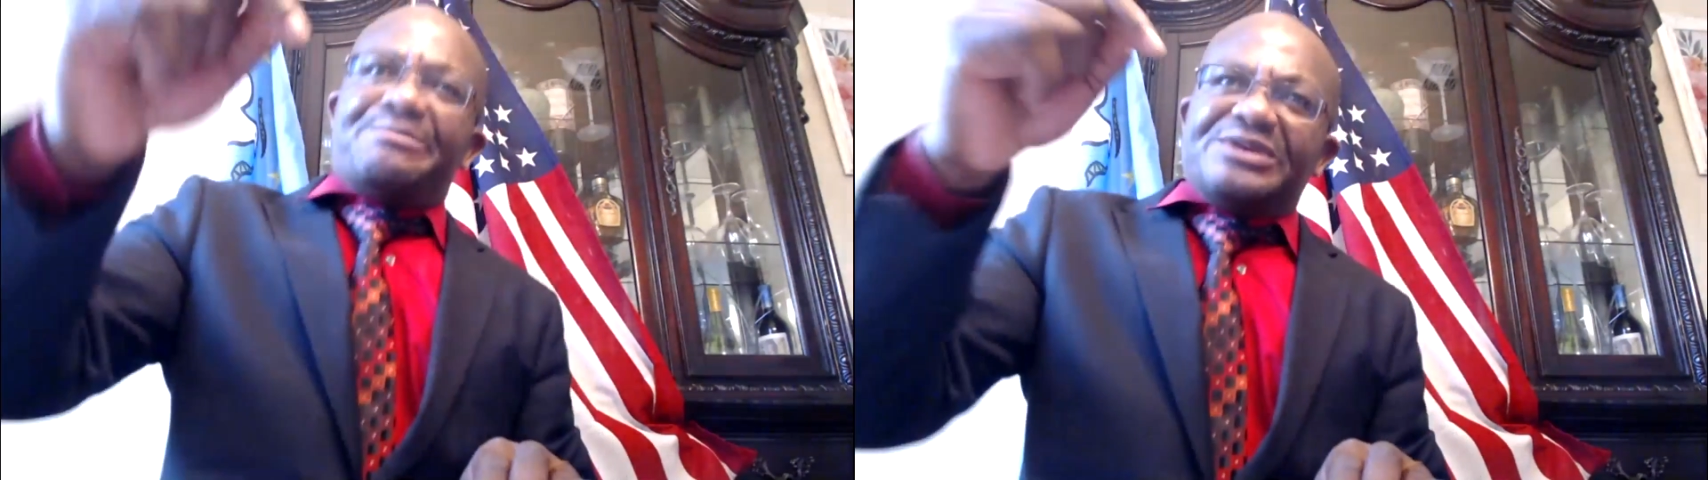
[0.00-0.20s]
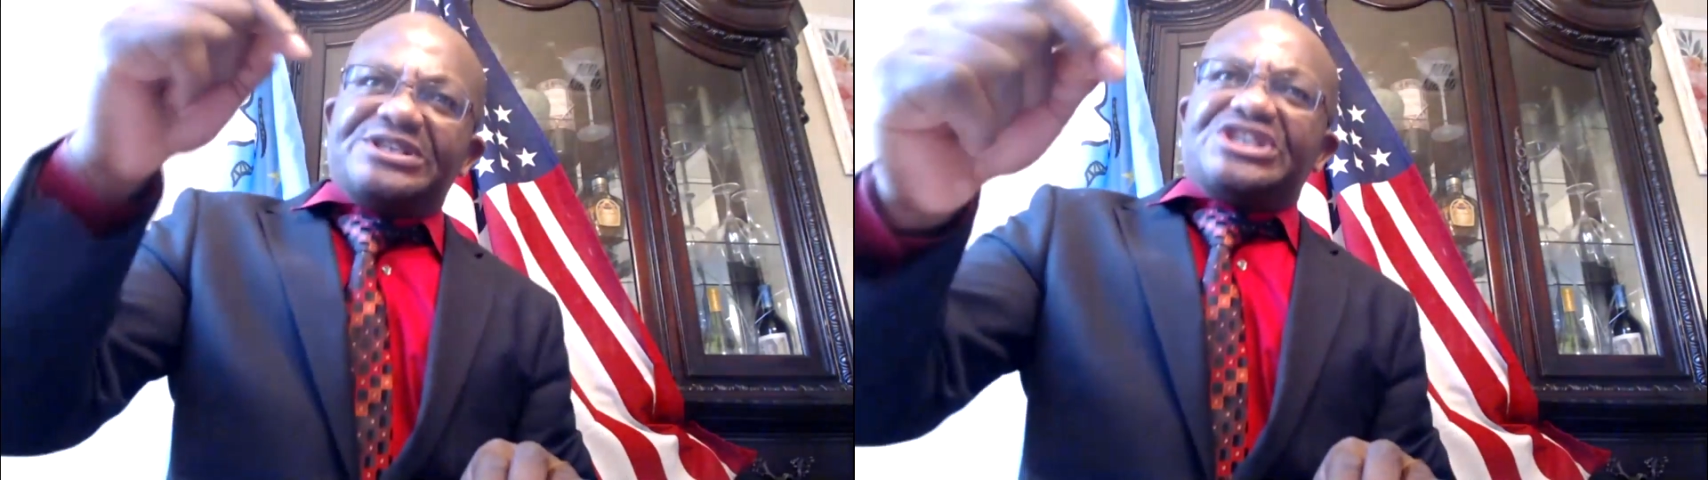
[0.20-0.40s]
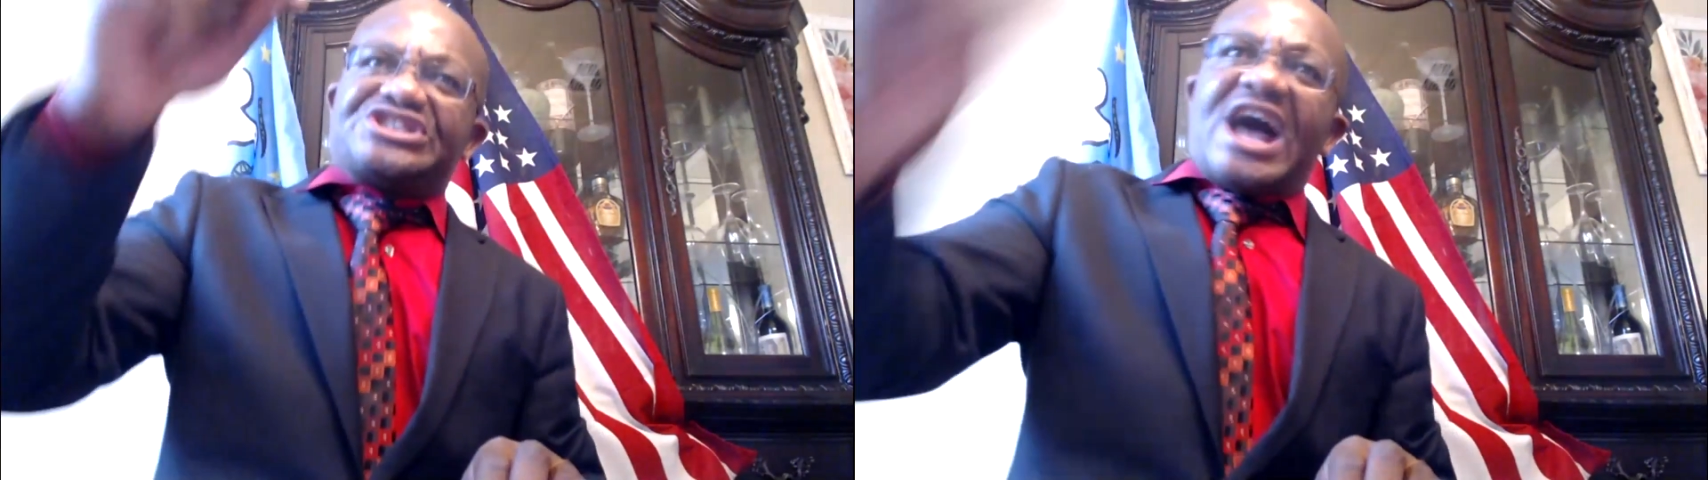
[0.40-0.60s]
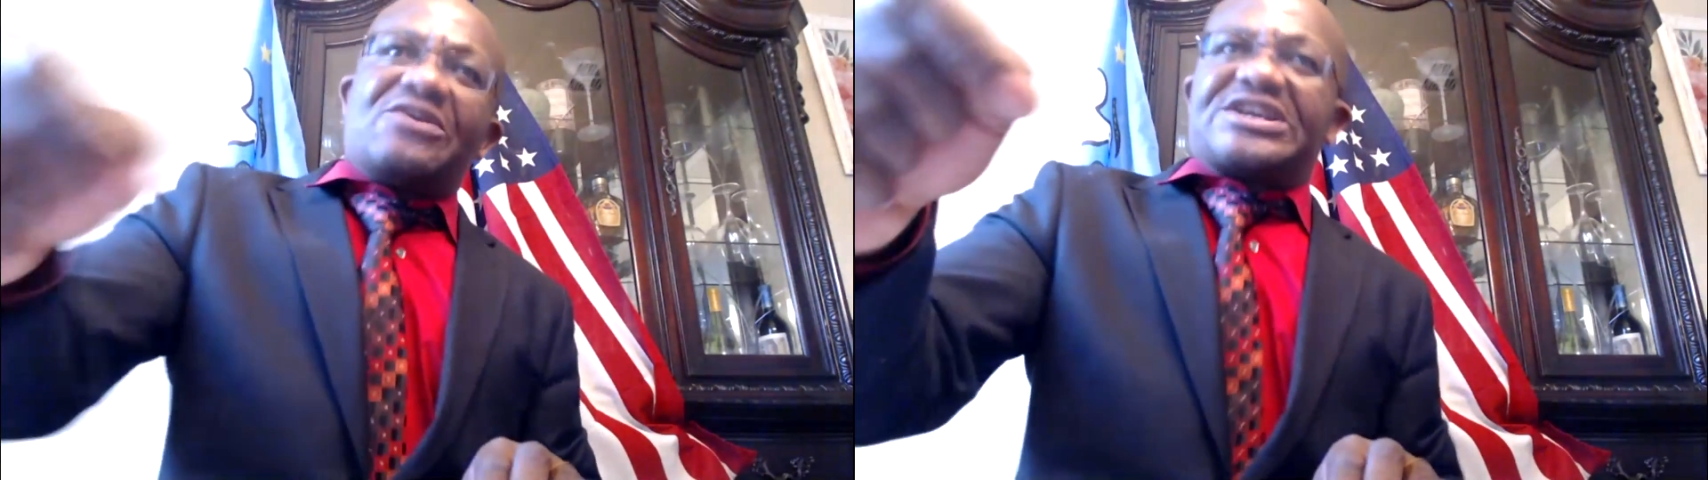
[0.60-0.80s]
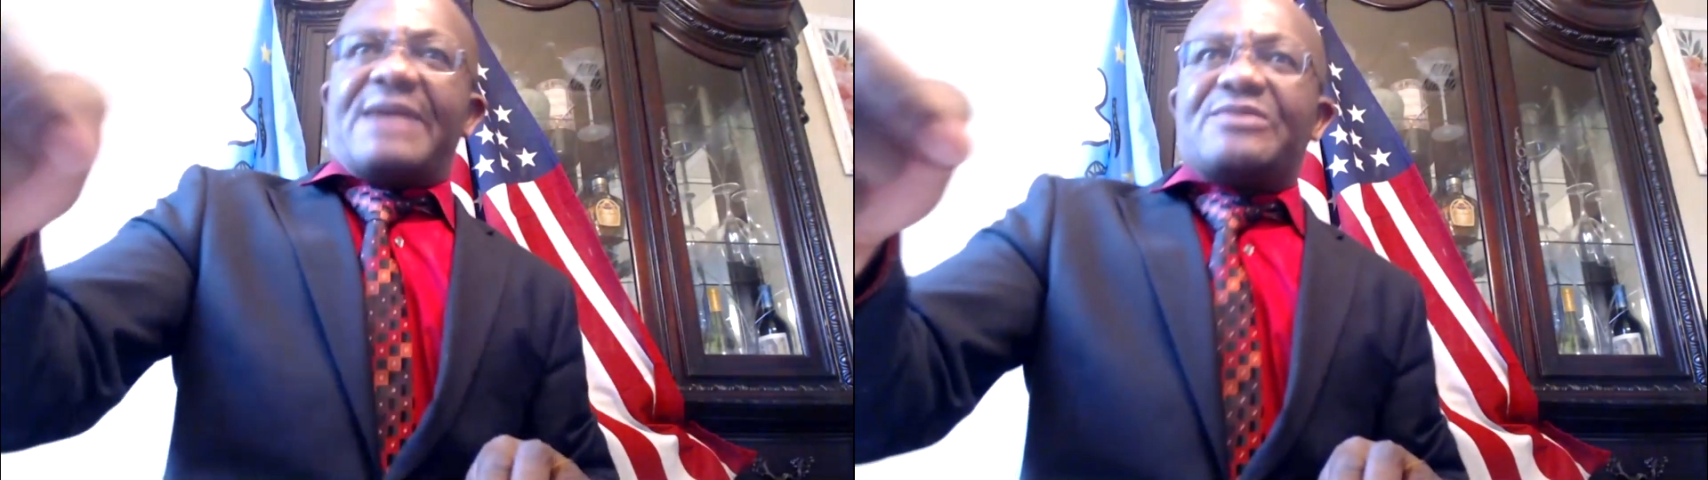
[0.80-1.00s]
the British
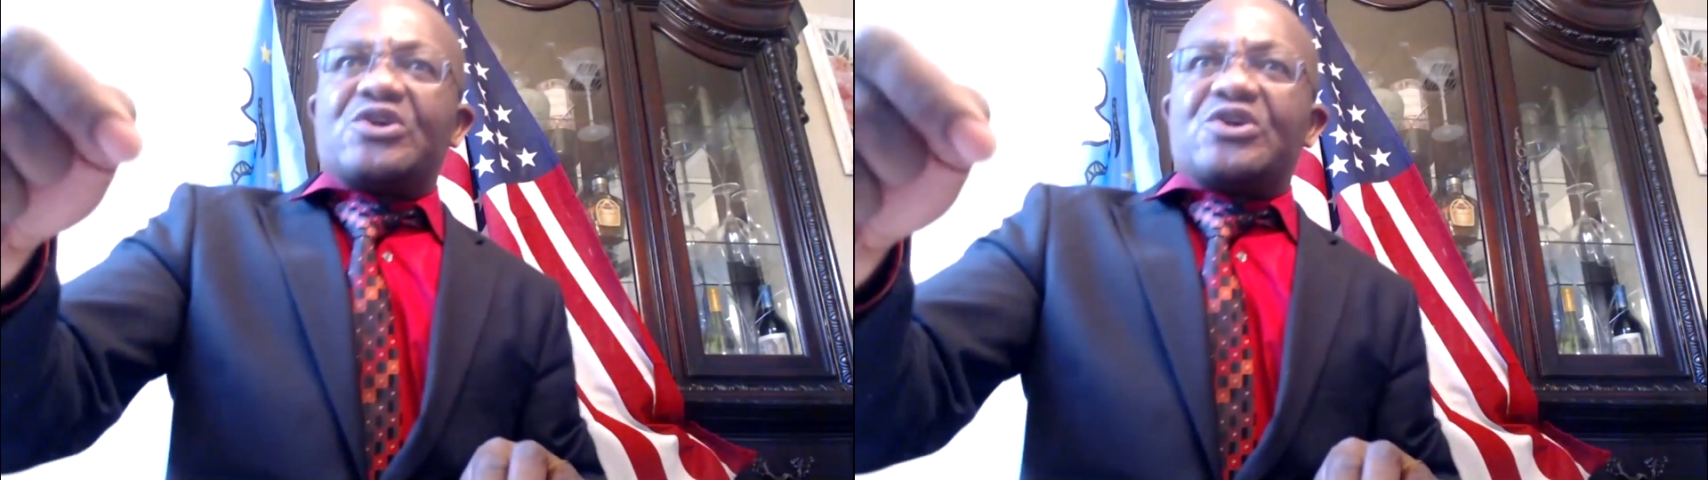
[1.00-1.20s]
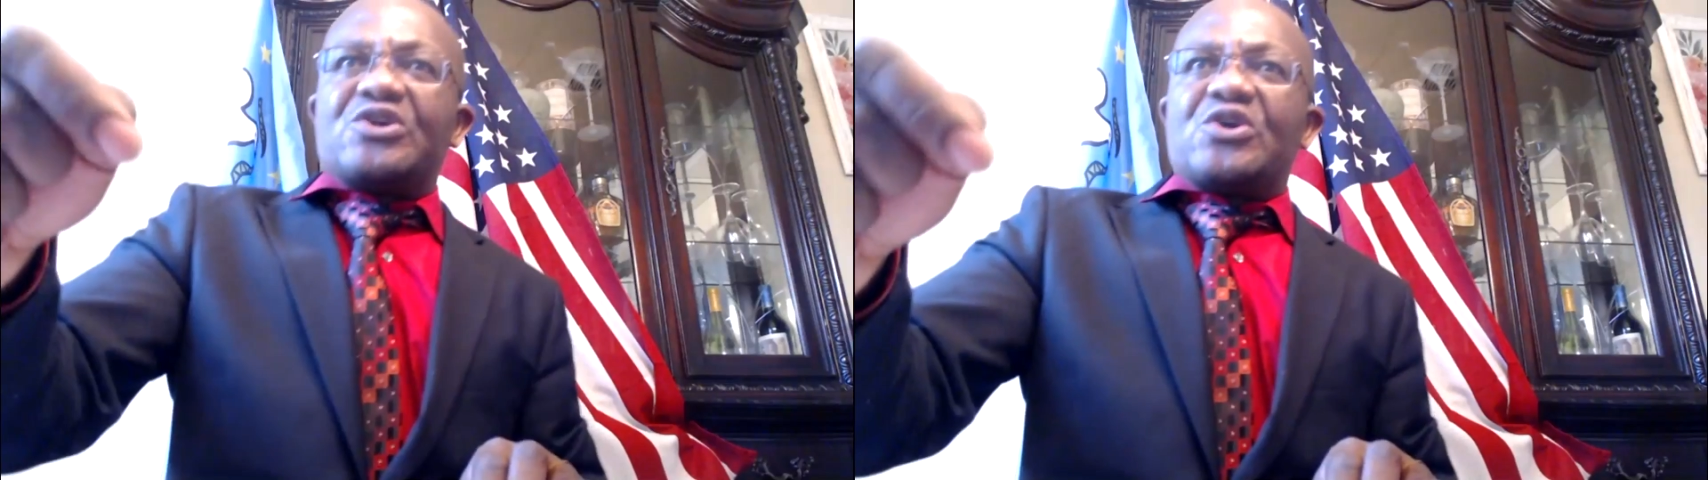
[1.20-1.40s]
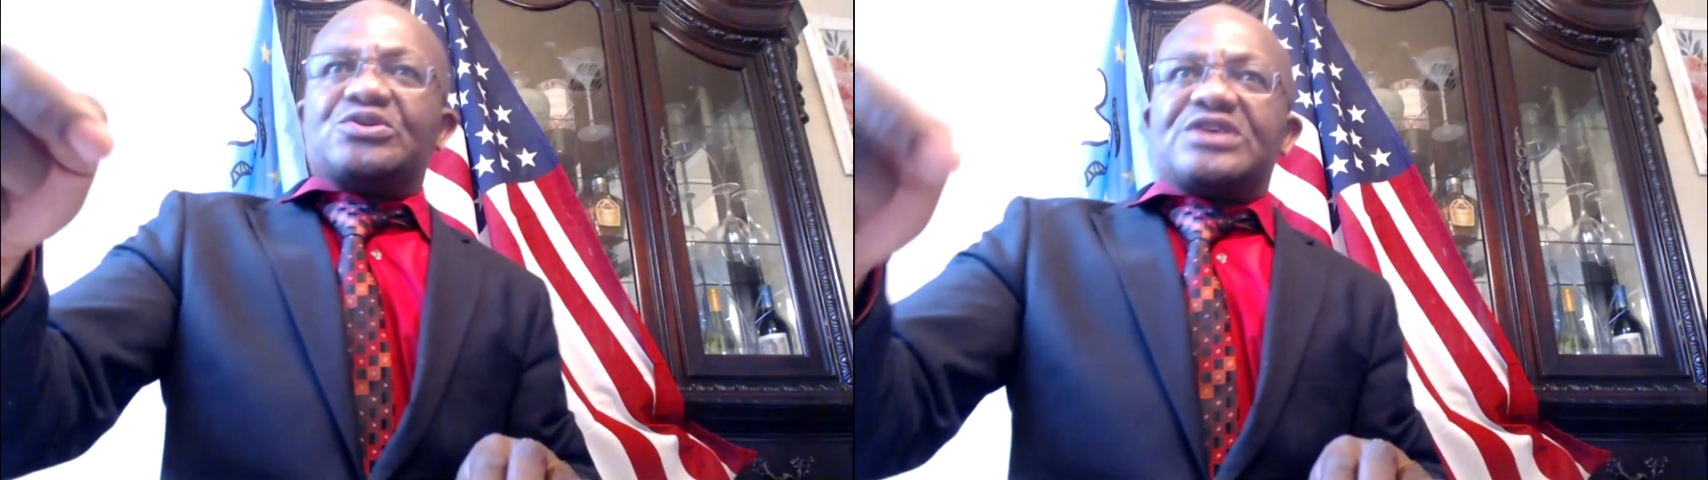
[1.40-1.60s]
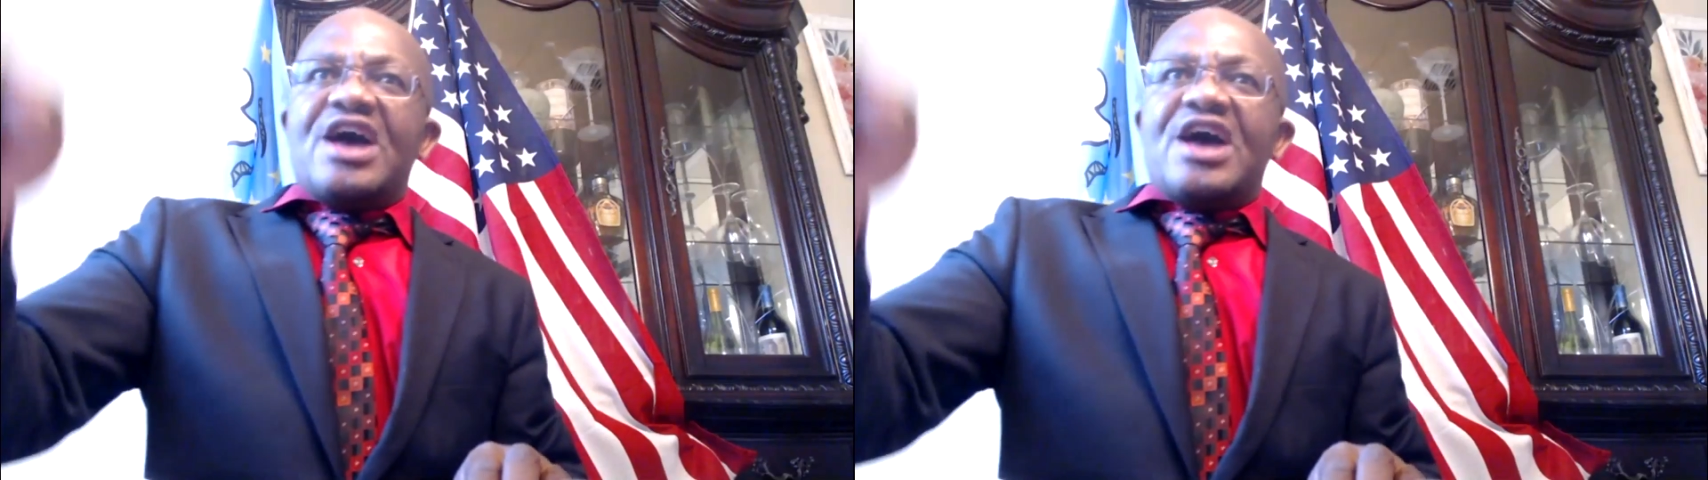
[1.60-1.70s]
Southern Cameroon